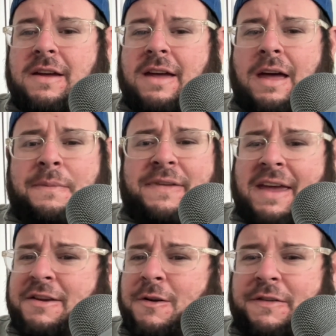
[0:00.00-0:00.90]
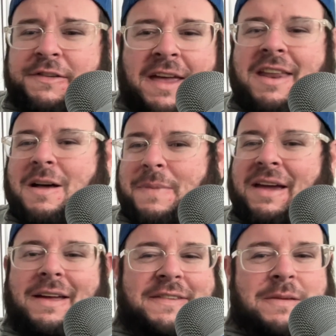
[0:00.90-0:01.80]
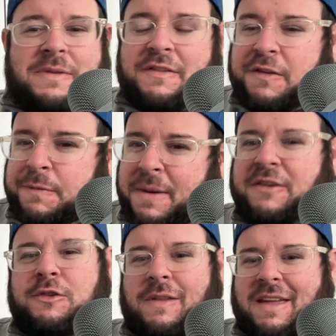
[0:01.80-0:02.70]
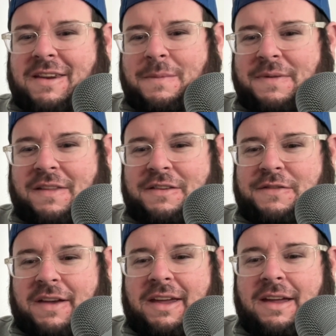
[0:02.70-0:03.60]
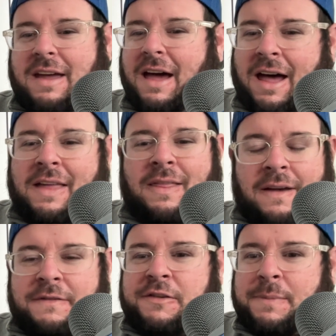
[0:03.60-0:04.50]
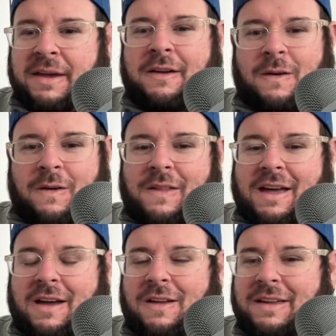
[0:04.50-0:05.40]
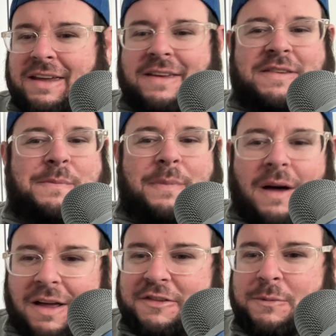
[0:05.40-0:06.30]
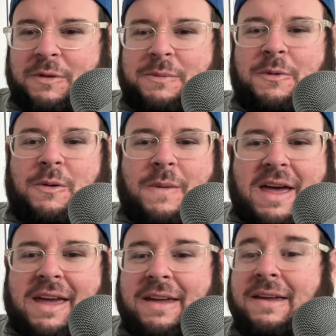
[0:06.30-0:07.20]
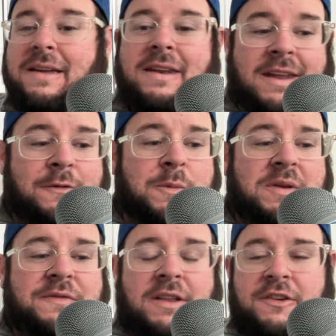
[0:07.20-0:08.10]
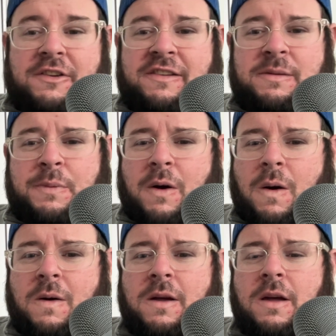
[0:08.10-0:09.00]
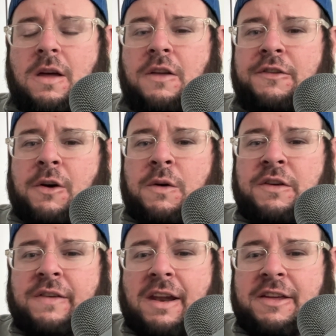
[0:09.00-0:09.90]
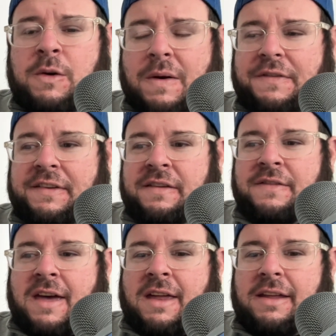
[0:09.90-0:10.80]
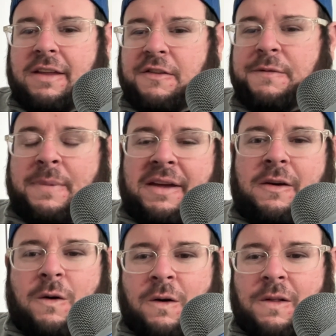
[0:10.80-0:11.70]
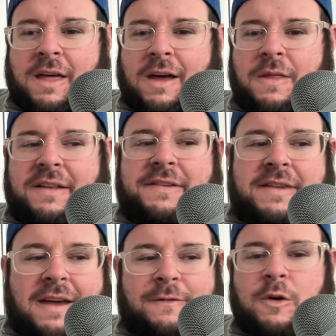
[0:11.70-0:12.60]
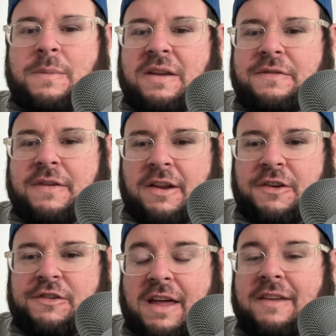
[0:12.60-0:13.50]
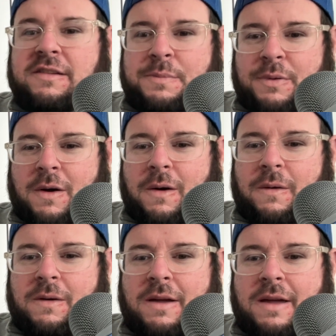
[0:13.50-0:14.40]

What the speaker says: I'm saying, sign up. I got something special lined up in this fight. I love Spike Carlisle. He is impossible to put away. Never been finished as a pro. So you've got a UFC vet in Spike Carlisle that's never been finished as a pro,